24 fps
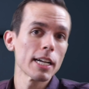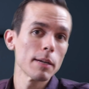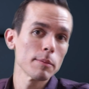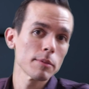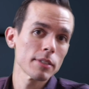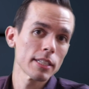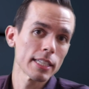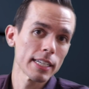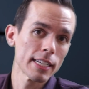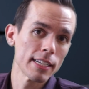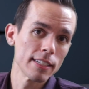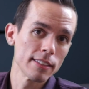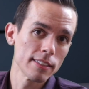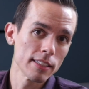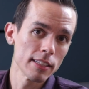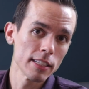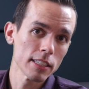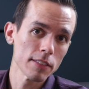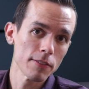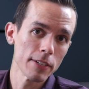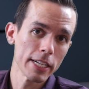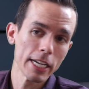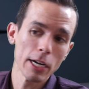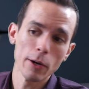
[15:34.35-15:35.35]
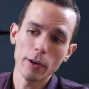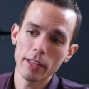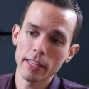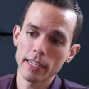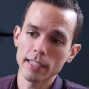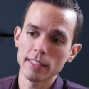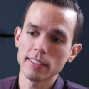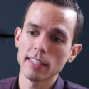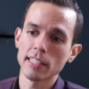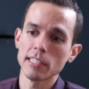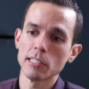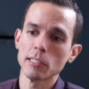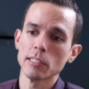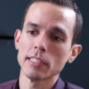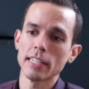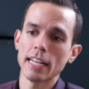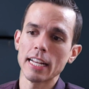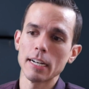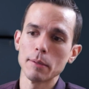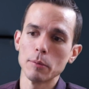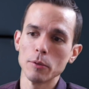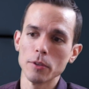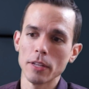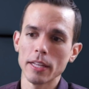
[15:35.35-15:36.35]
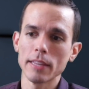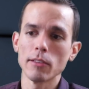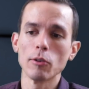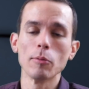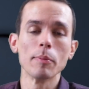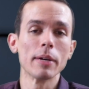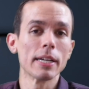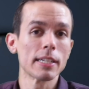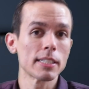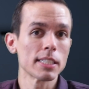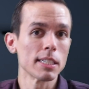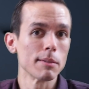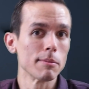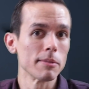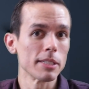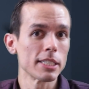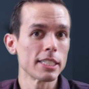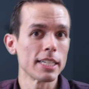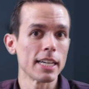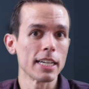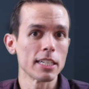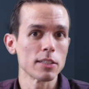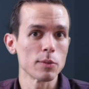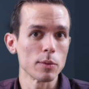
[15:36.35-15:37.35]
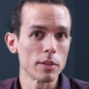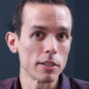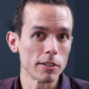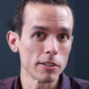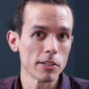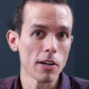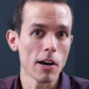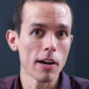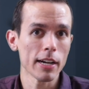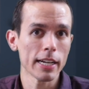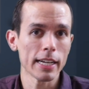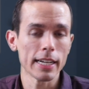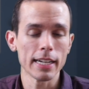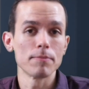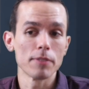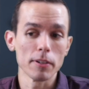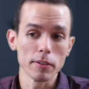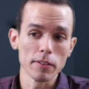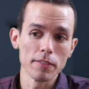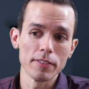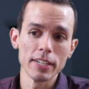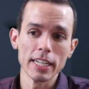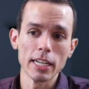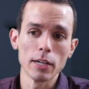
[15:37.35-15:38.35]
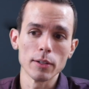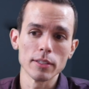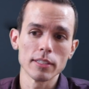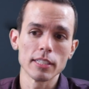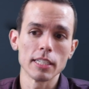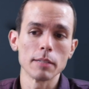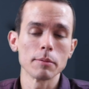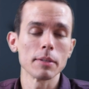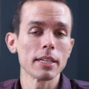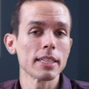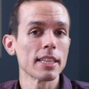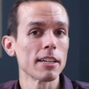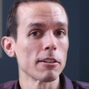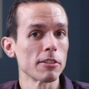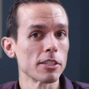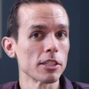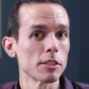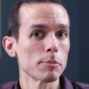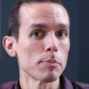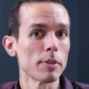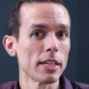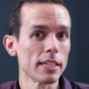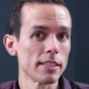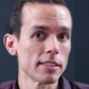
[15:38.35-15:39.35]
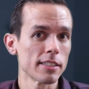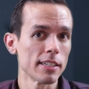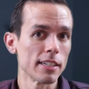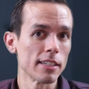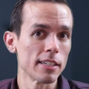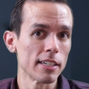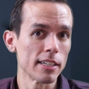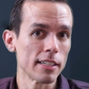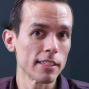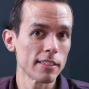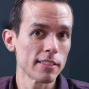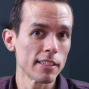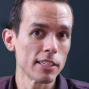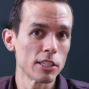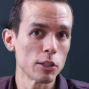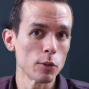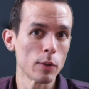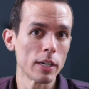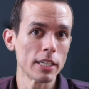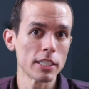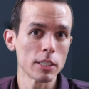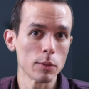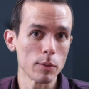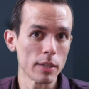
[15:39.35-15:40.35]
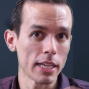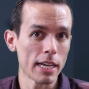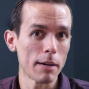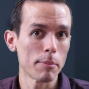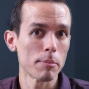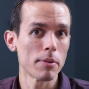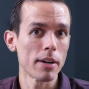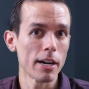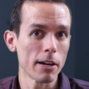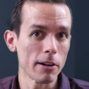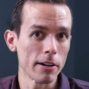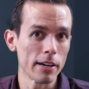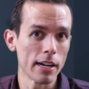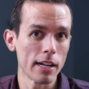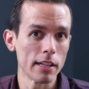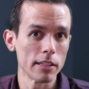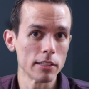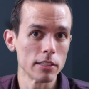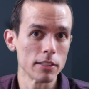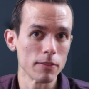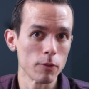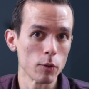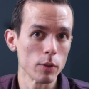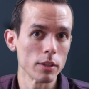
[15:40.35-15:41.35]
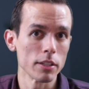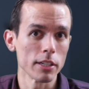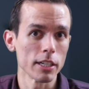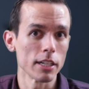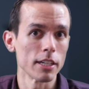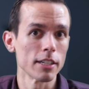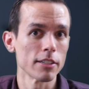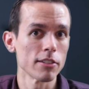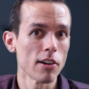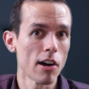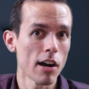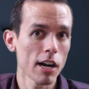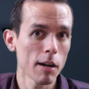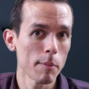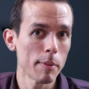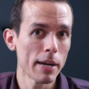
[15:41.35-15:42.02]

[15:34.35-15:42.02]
it comes to the kids in this video, I think it's understandable that they'll make some mistakes when they're talking. From the video, it seems like they're just placed into this situation without prior knowledge of what they're going to talk